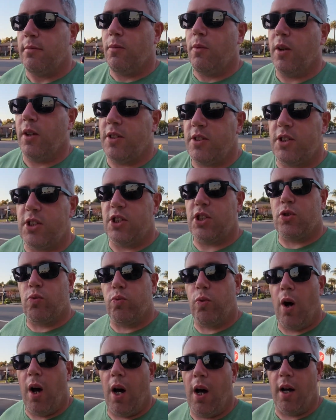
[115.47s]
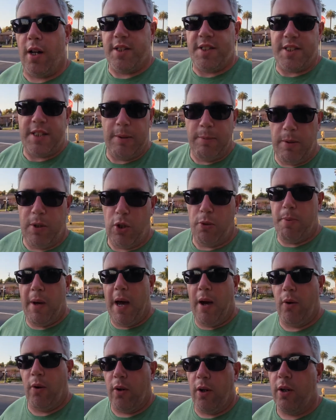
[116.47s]
well, it's just raw C P
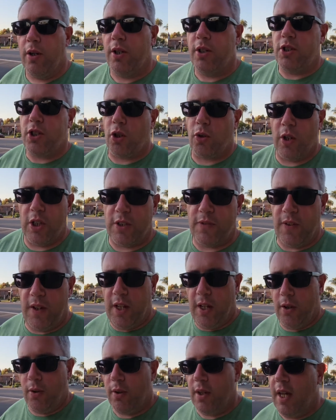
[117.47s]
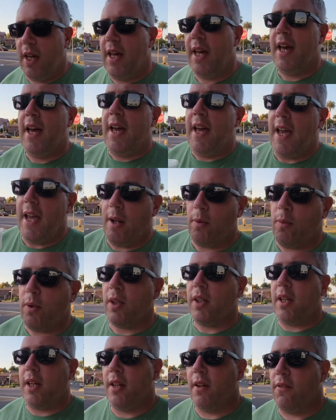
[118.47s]
U power to crunch video.
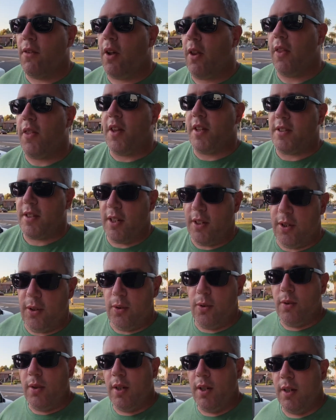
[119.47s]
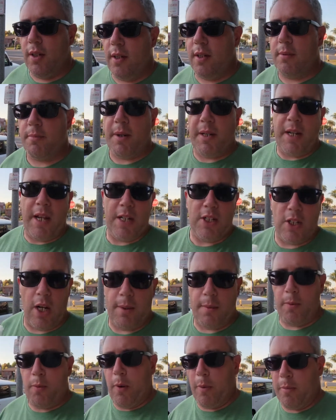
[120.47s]
And really, of all the things I do, my day
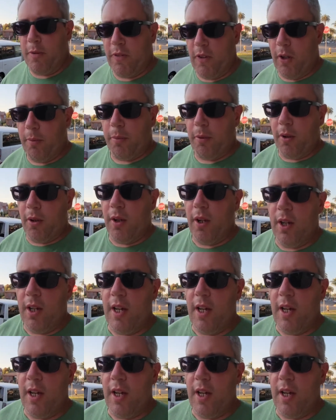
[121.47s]
job and web developer,